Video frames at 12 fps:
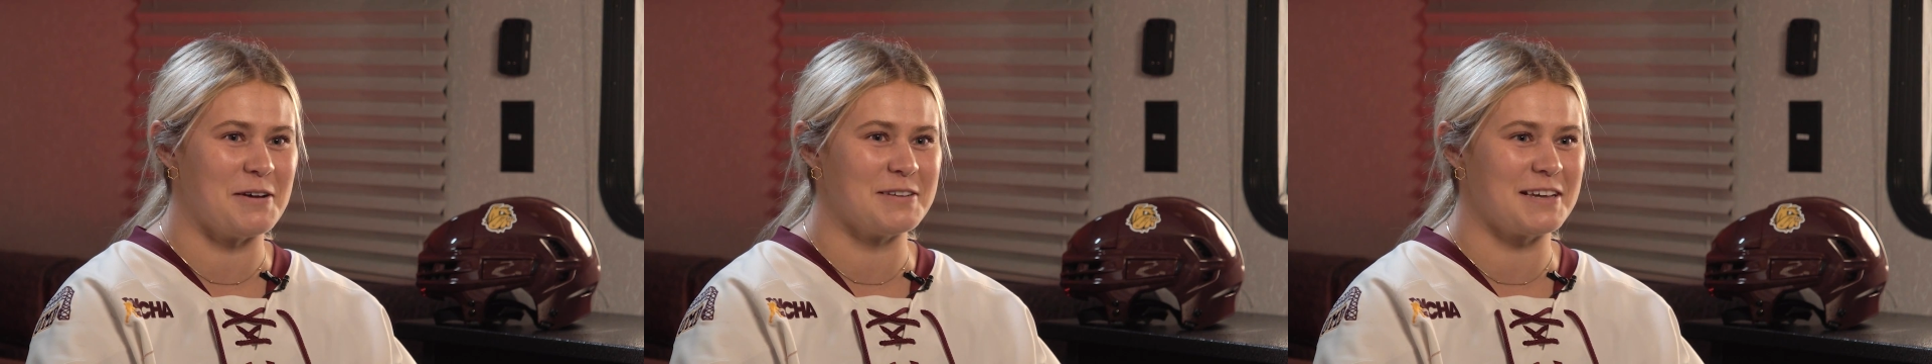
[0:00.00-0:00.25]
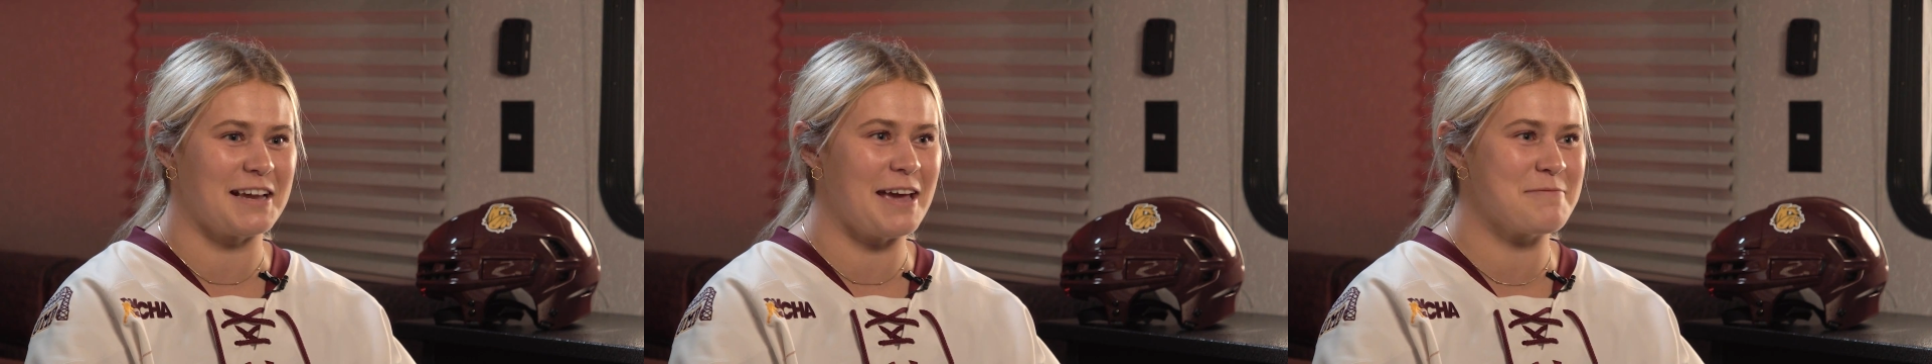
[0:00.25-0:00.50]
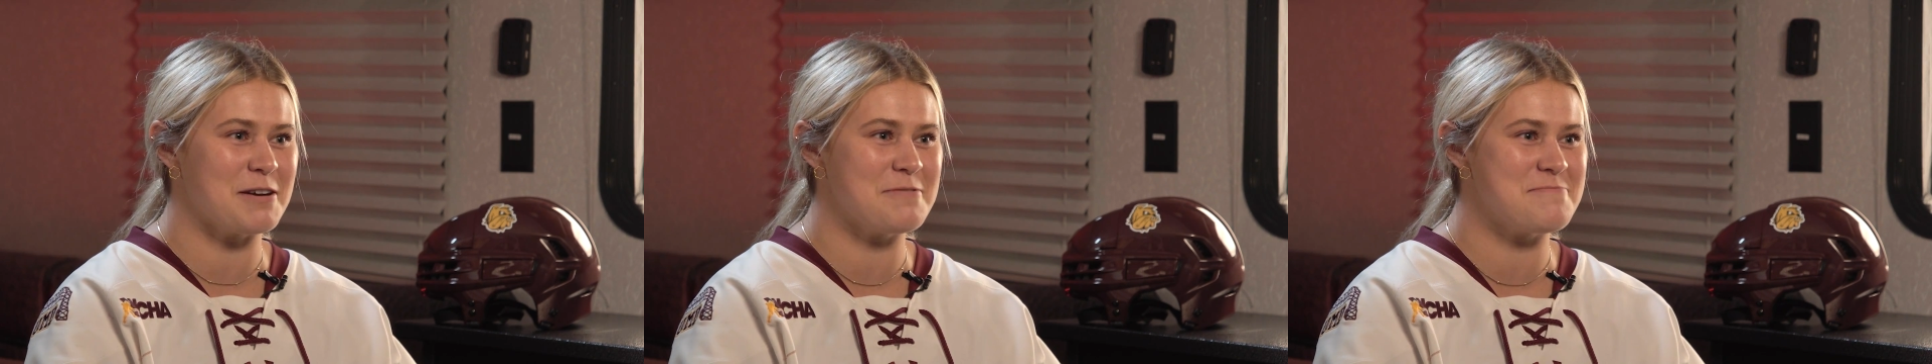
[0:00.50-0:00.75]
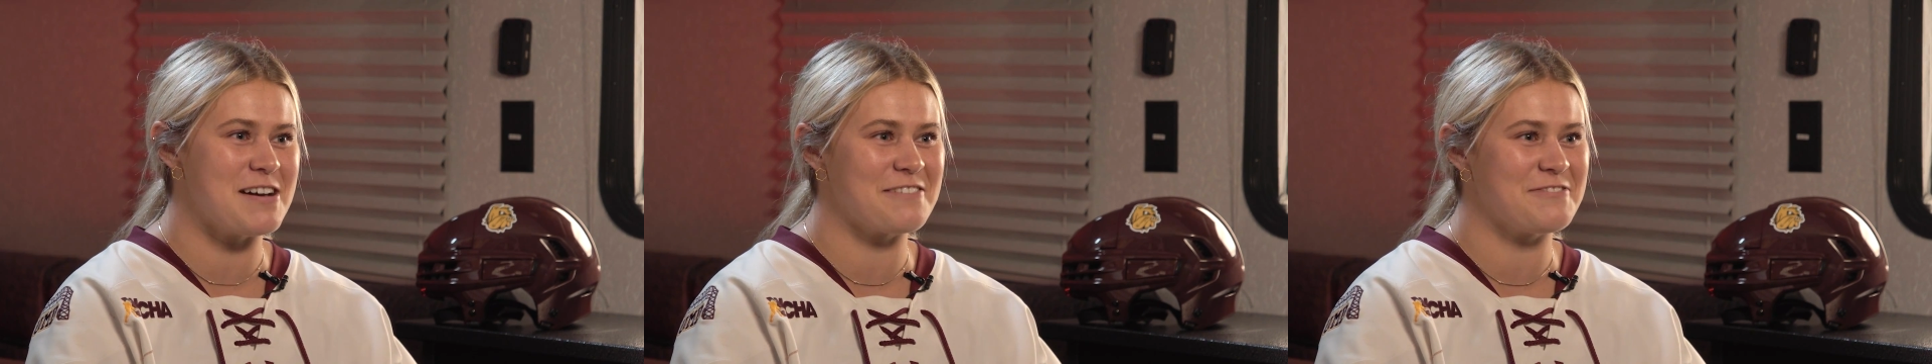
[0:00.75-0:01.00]
I was like, hey, I'm
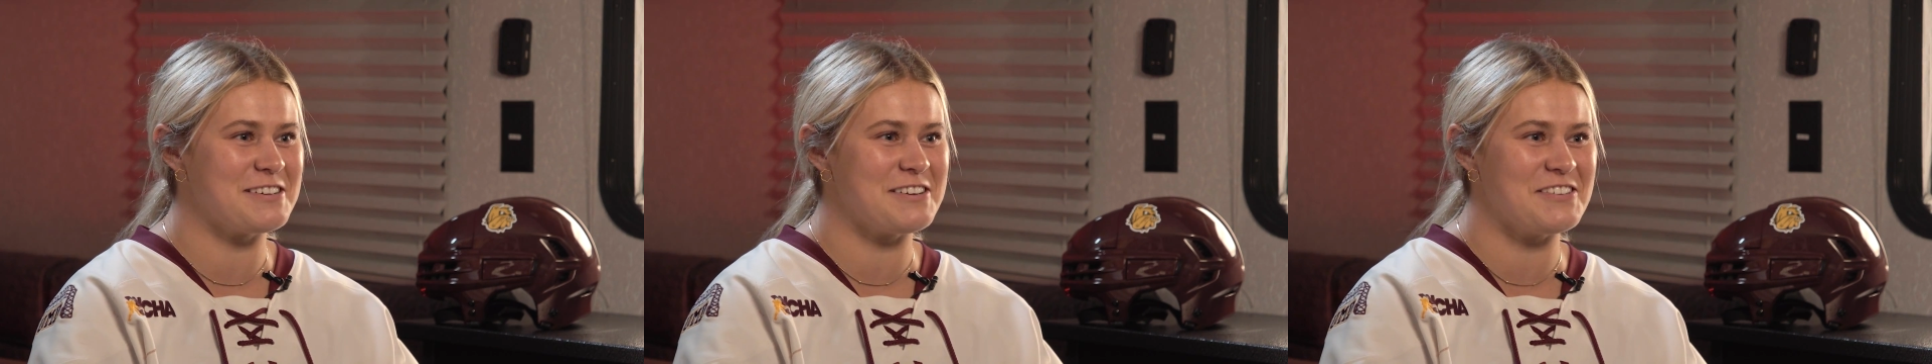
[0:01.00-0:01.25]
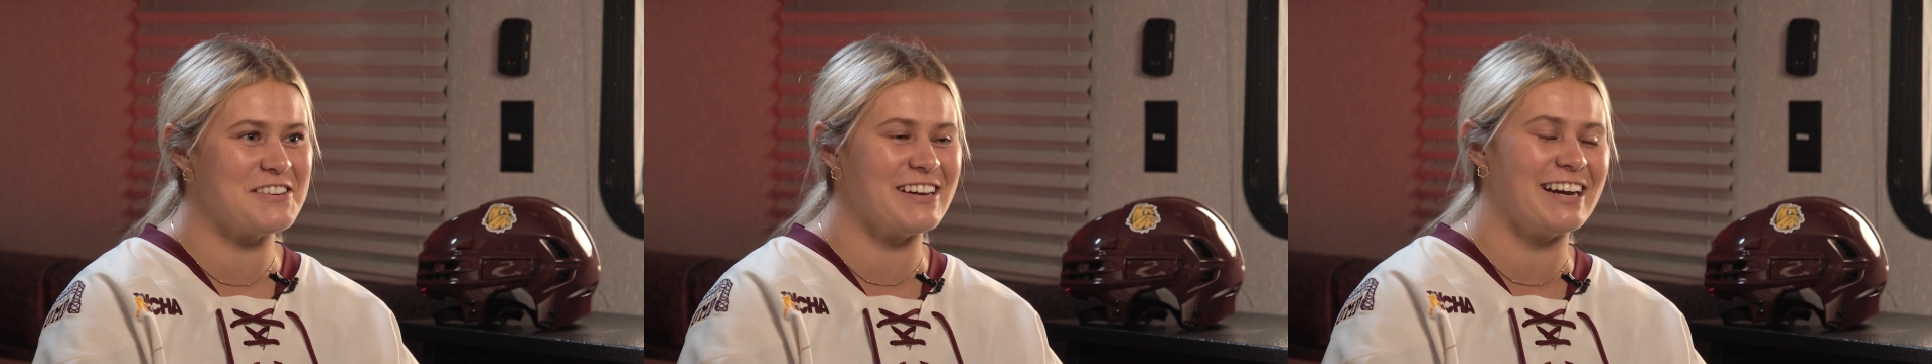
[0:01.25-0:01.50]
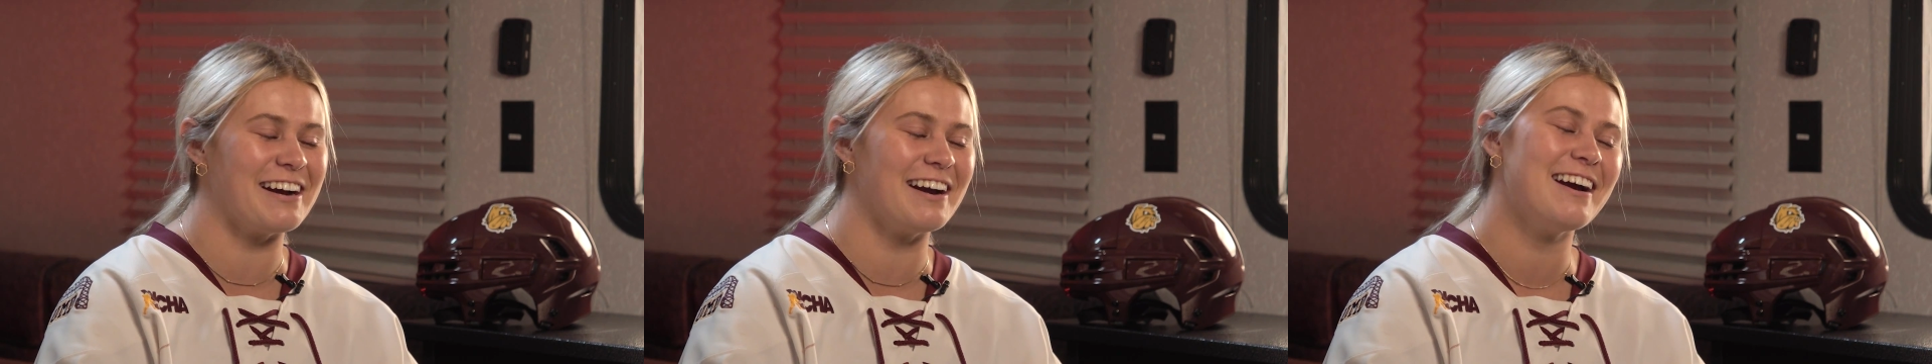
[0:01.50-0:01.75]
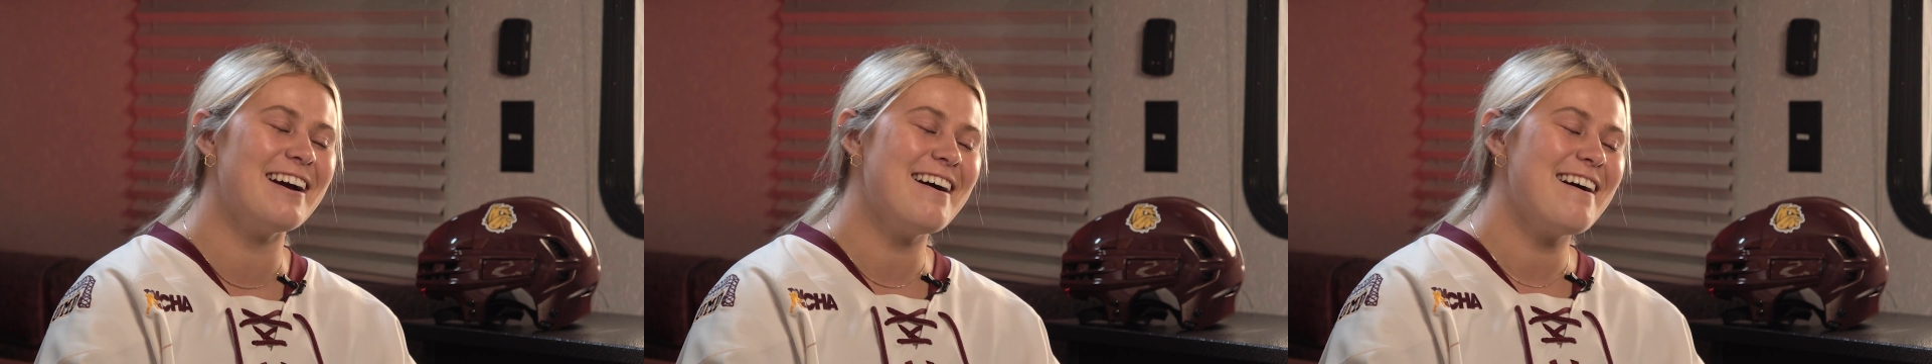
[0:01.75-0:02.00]
coming back for another year.